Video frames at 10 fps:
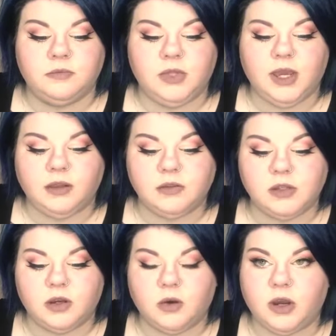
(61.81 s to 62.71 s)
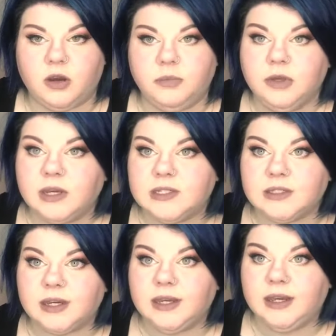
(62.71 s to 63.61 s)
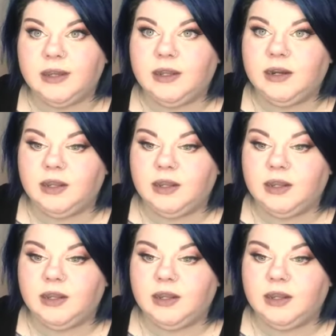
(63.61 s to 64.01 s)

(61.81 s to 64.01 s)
Yeah, so I hope you guys like it